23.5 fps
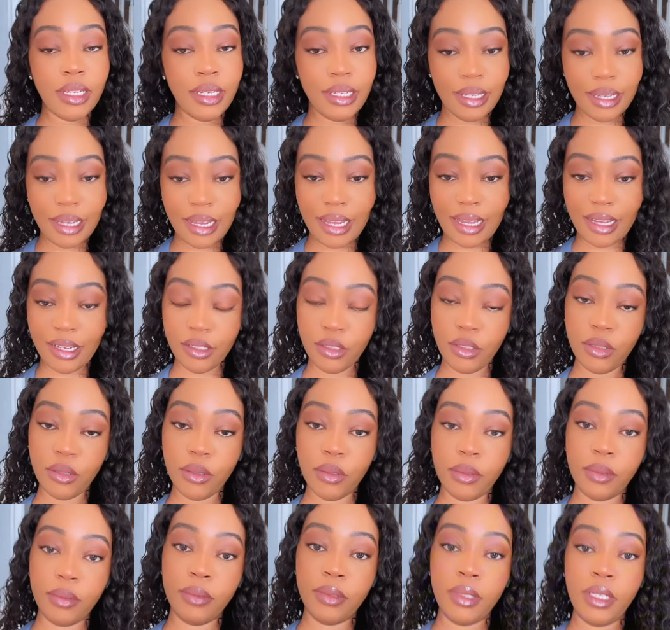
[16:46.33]
Yeah,
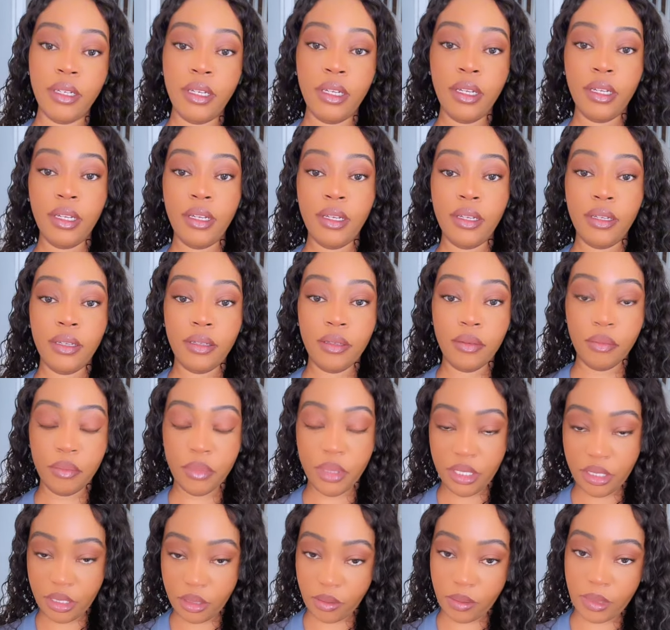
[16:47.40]
so
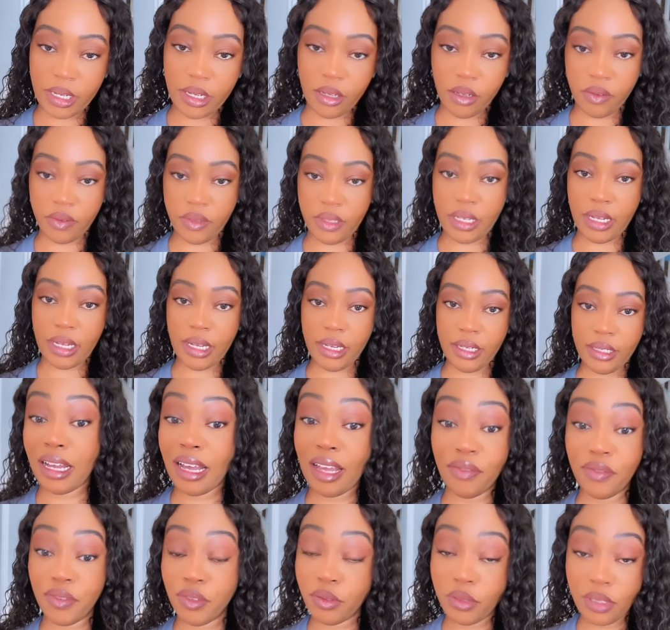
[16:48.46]
be aware of that.
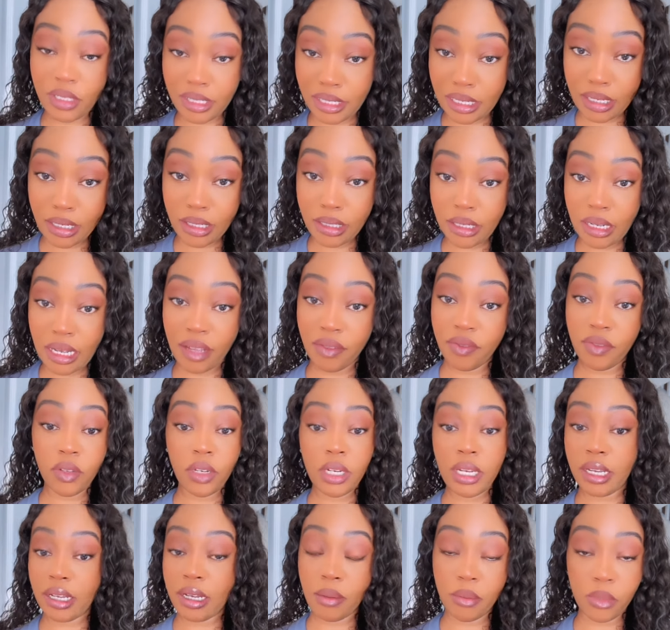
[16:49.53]
I feel seen. I
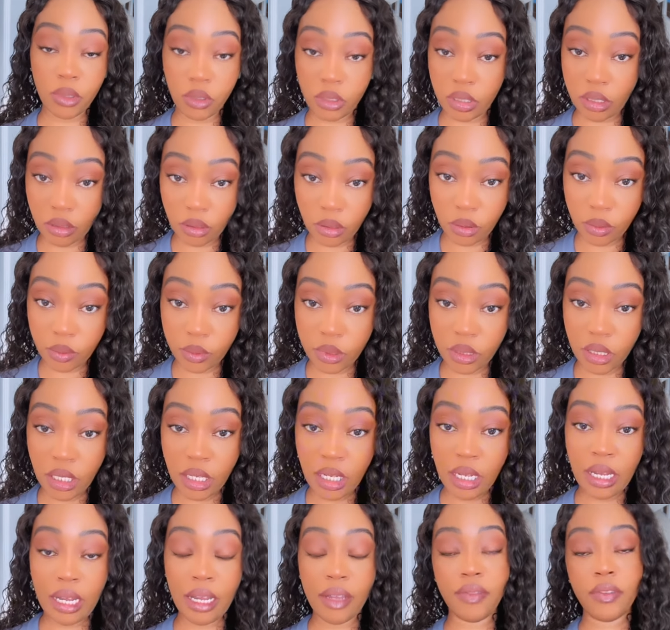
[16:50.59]
feel like I'm not alone.
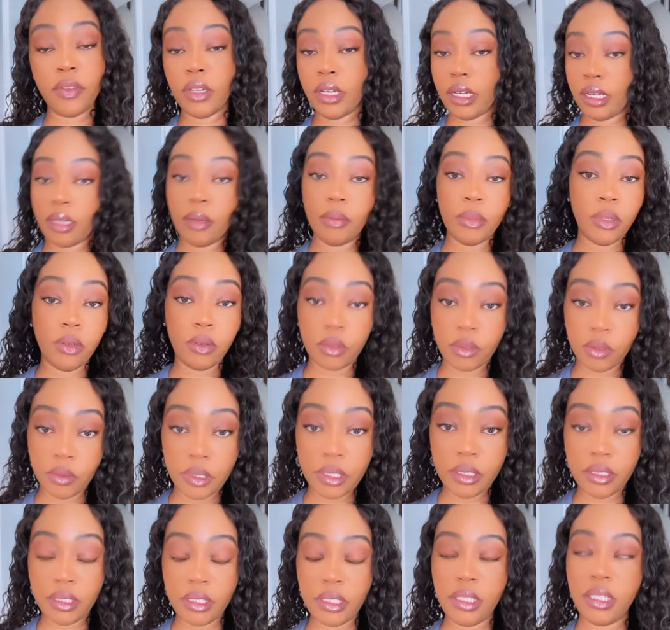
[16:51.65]
I feel like I'm not
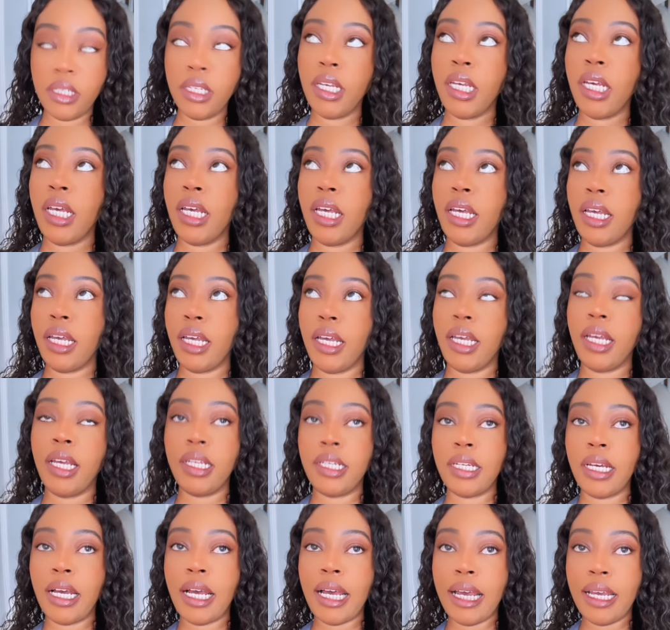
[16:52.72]
crazy.
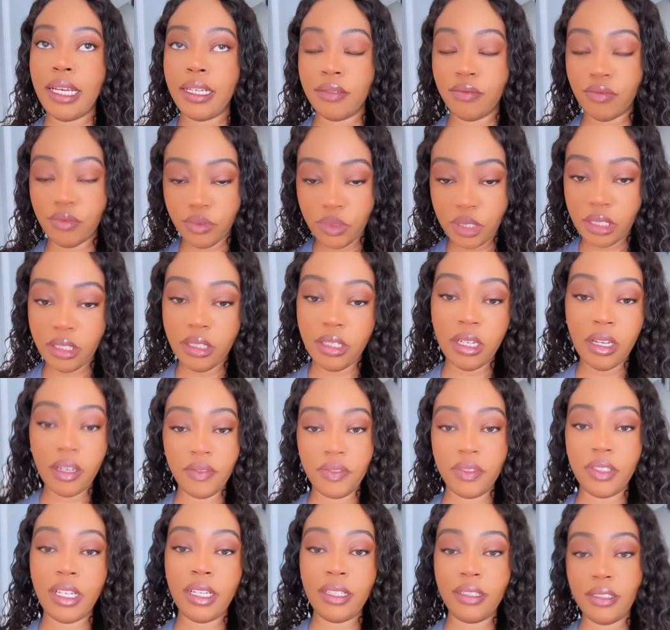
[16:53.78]
And I really
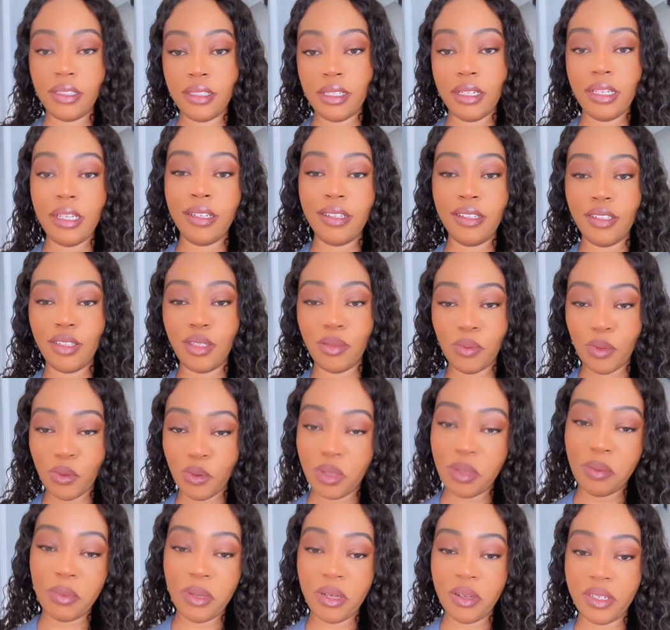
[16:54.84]
love that this lady
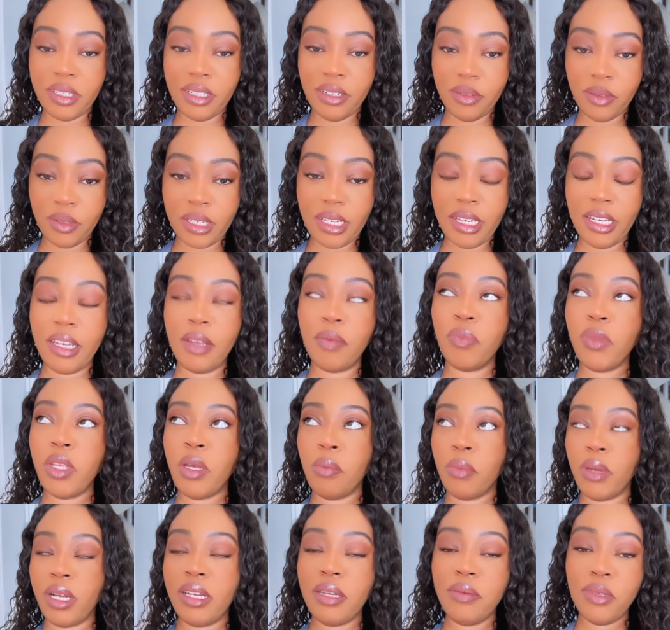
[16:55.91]
spoke about it, okay?
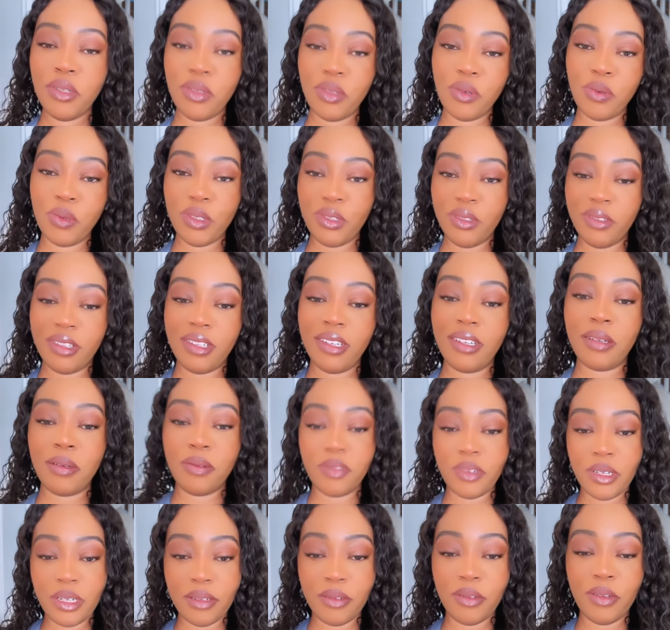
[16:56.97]
But let me know what you think
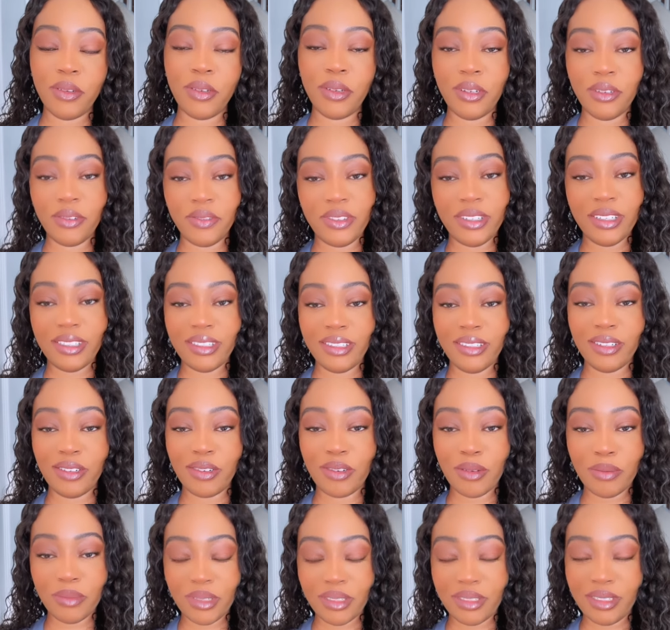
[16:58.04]
about all of this in the
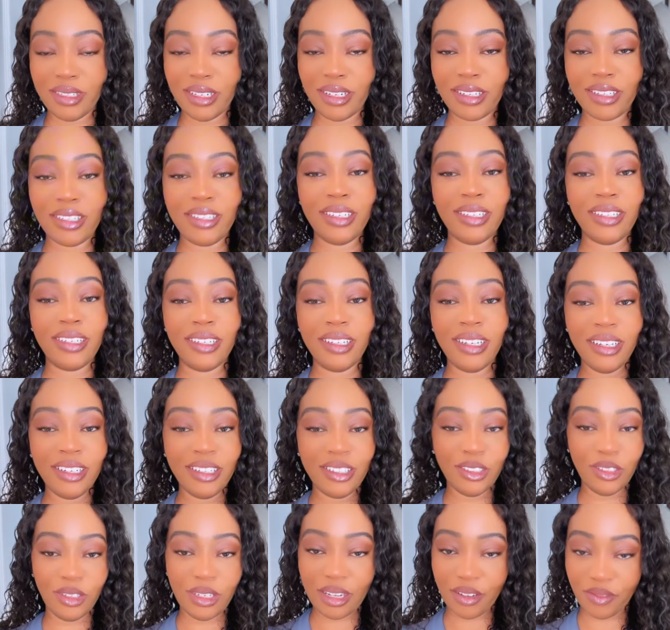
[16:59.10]
comment section.
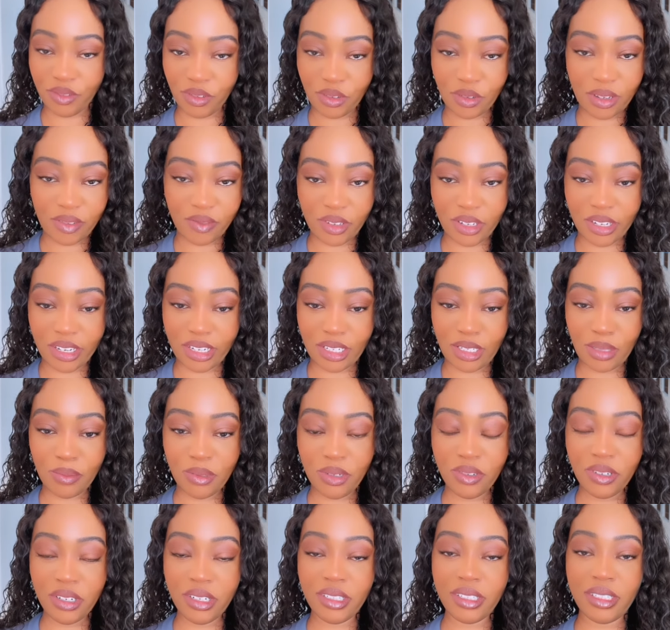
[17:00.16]
Have you ever
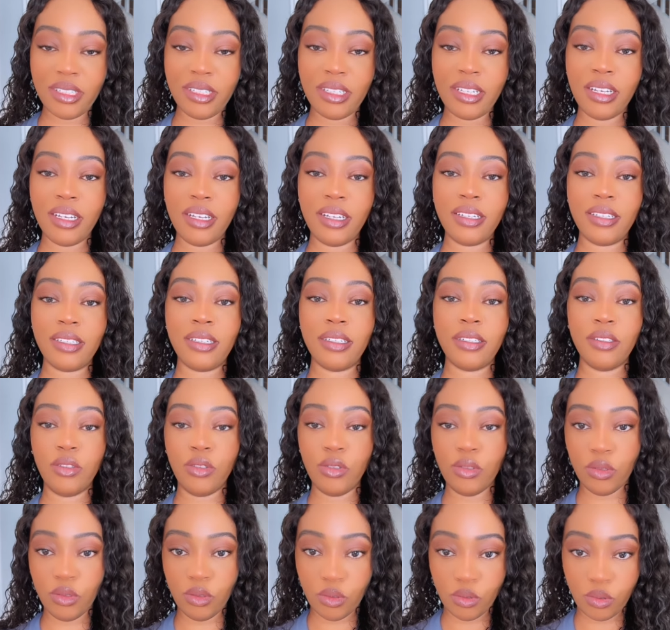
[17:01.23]
experienced this?
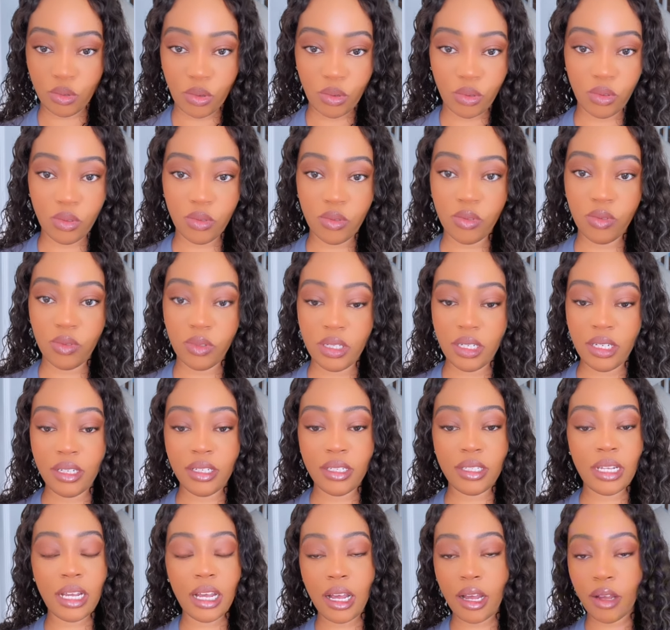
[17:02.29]
Do you go through
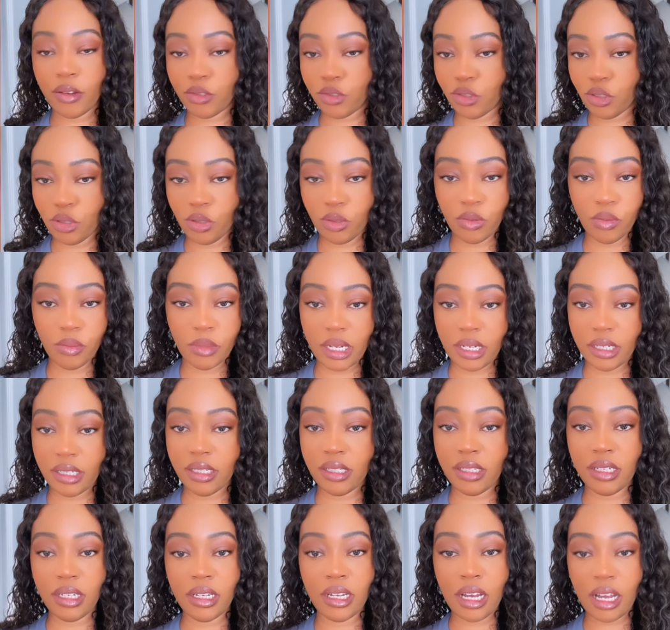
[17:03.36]
this? How do you
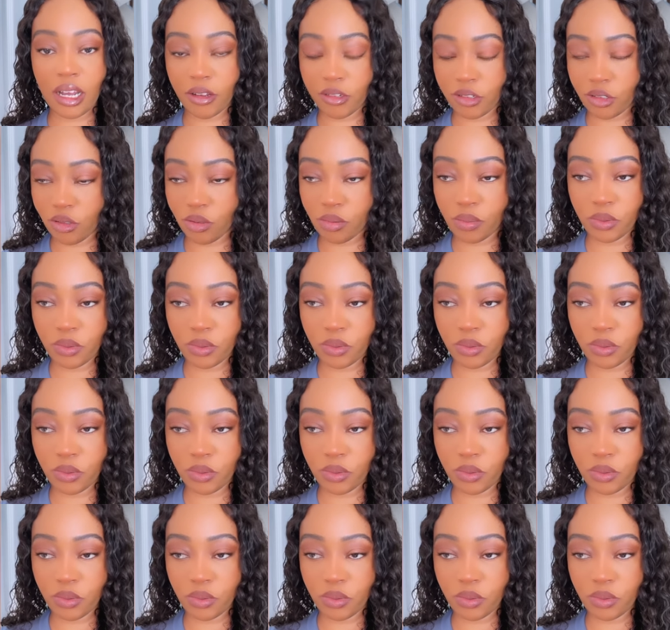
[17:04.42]
manage it? How do you